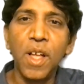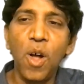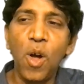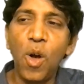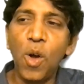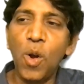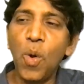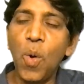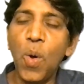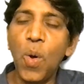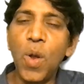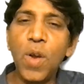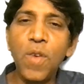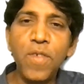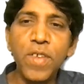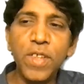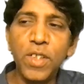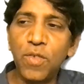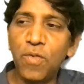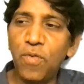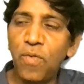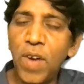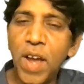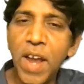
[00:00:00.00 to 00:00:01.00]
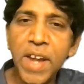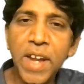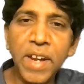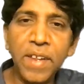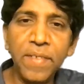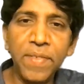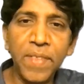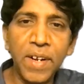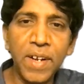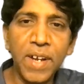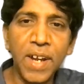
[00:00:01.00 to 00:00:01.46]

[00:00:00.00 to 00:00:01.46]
are always finding the